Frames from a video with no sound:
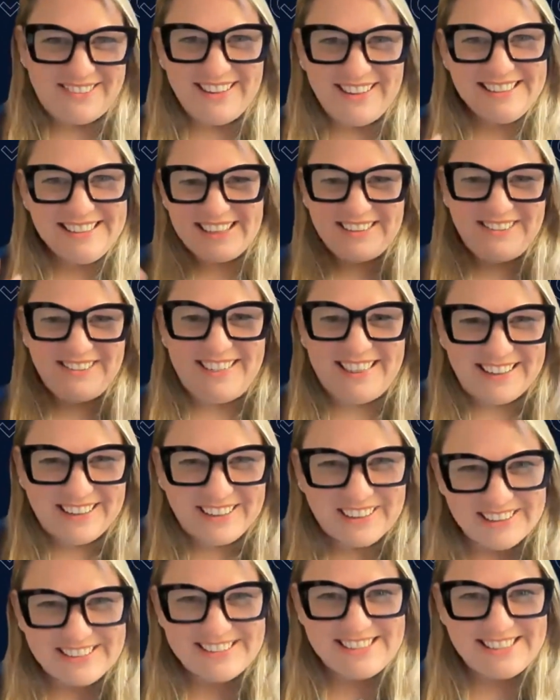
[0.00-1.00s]
Let's talk about the
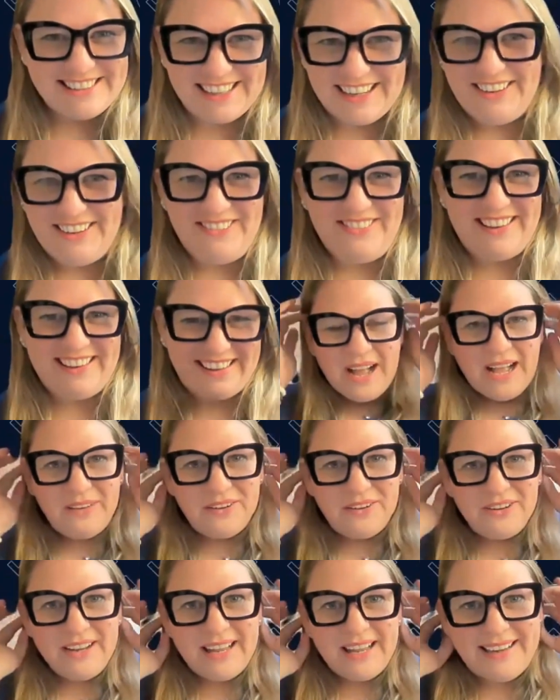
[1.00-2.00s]
good stuff.
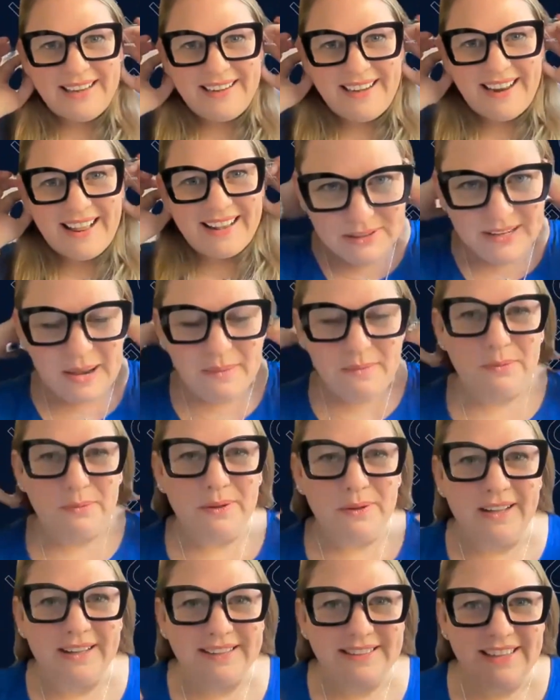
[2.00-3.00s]
How can build
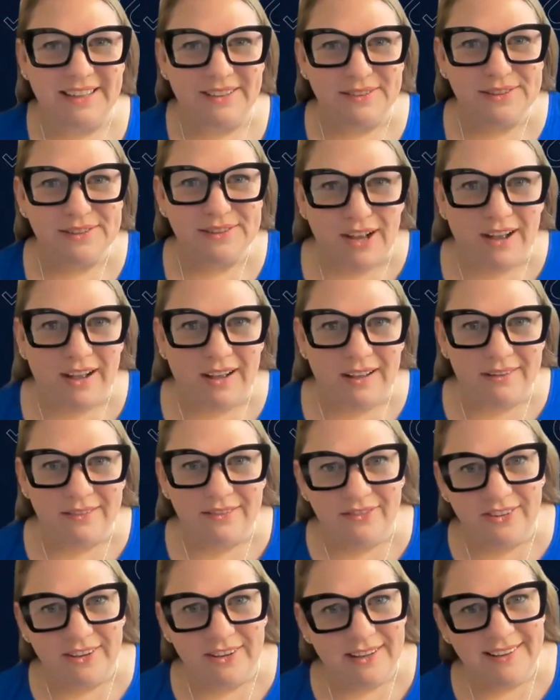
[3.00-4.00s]
capable XCL
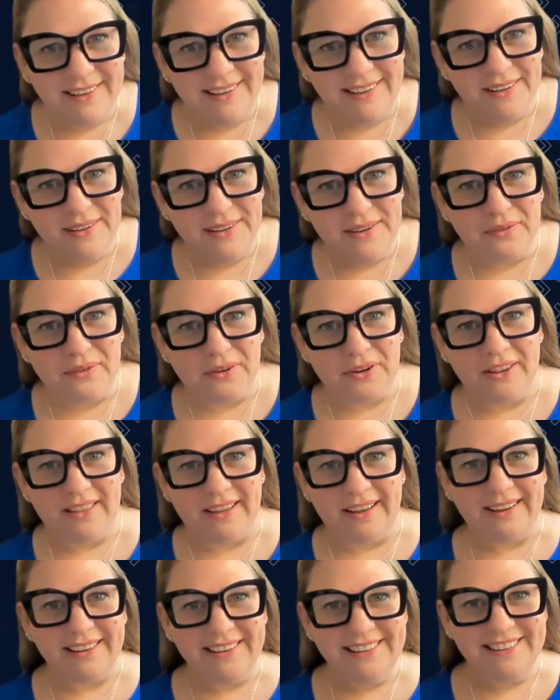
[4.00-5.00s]
solve for
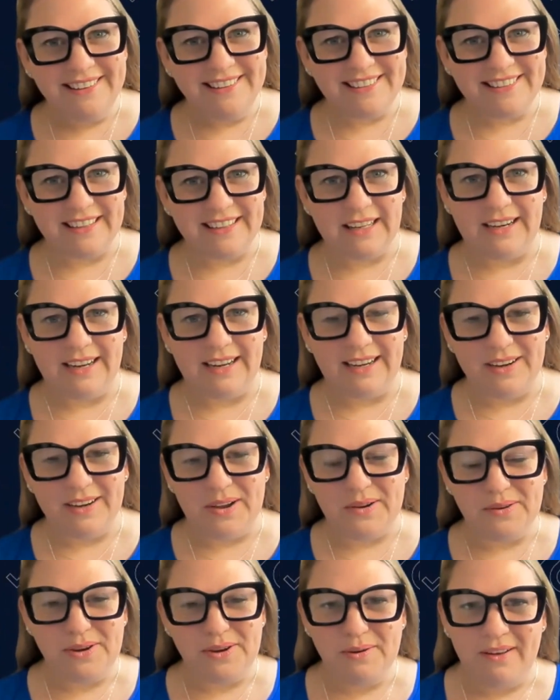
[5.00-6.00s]
this? And I
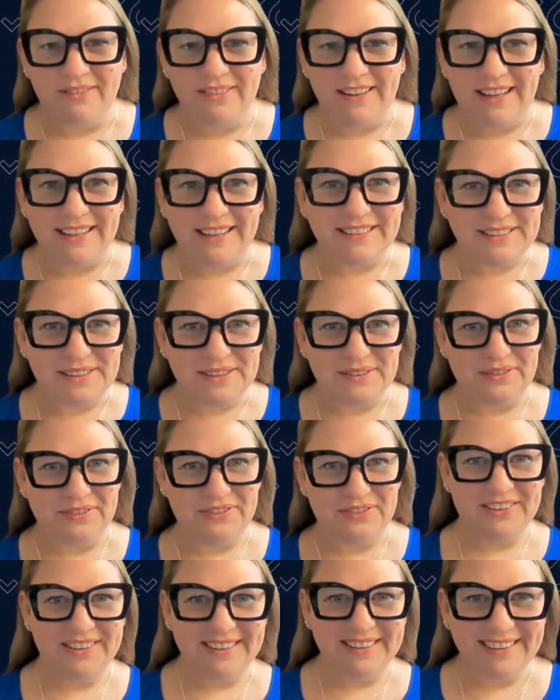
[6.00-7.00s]
know you have lots
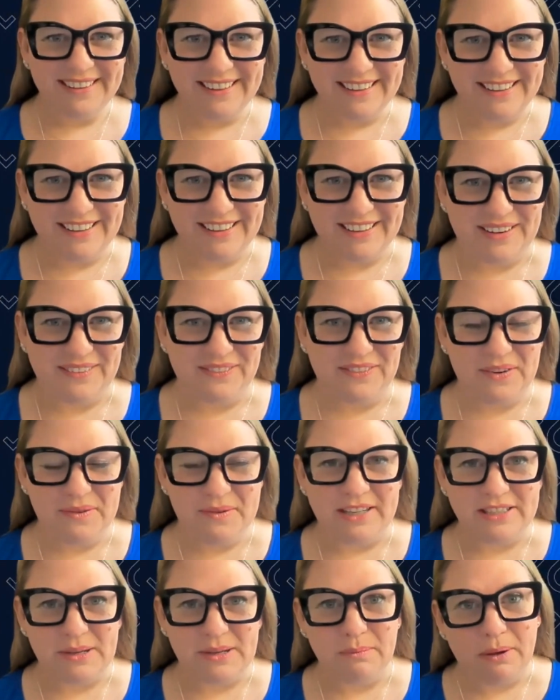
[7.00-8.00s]
of good
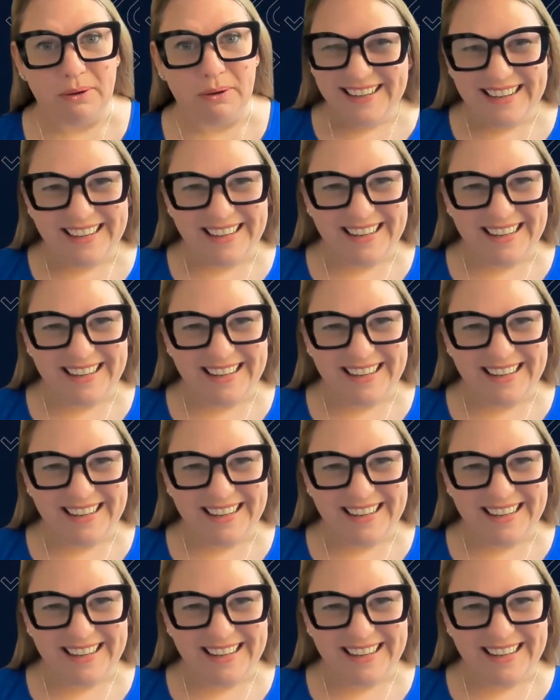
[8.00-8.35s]
information.